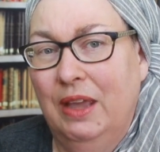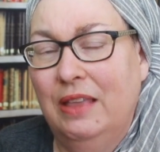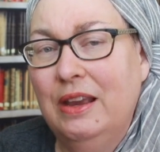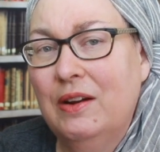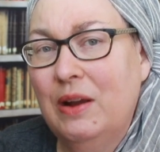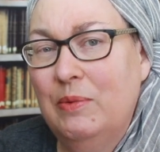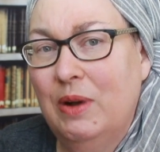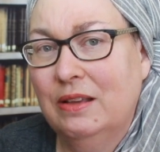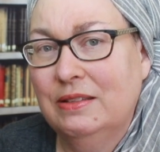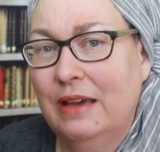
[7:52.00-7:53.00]
And there I
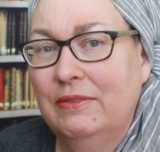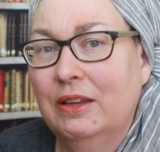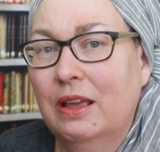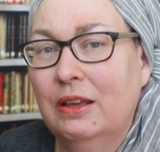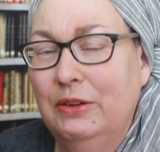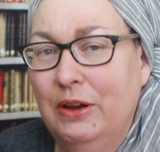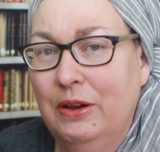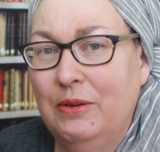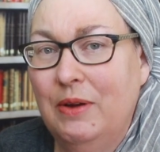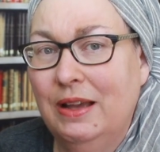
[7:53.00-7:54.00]
was, having
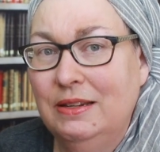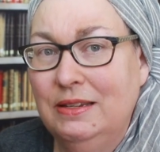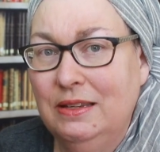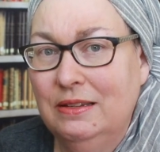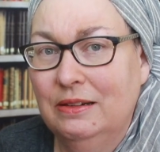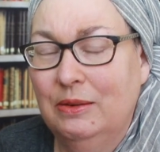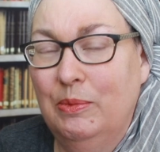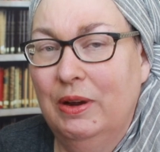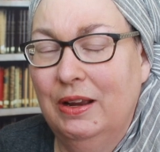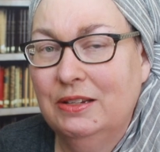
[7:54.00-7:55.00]
no idea
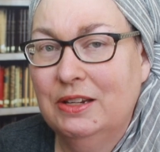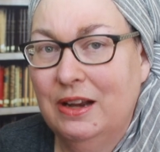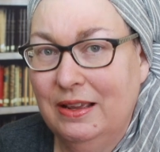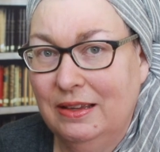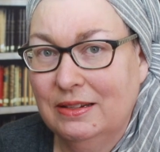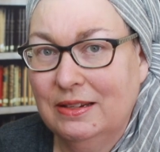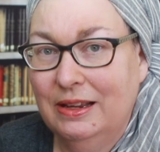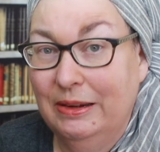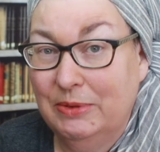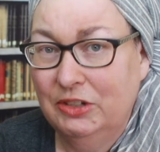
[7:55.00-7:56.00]
what a giant
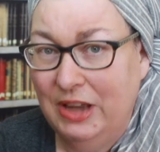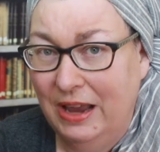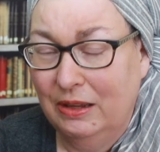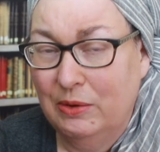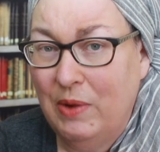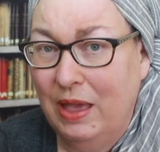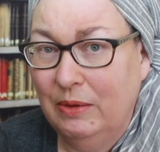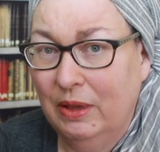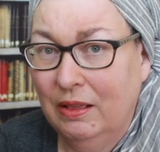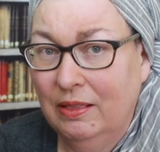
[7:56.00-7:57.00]
I was chatting away
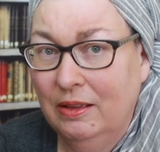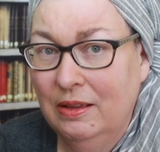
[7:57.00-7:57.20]
with.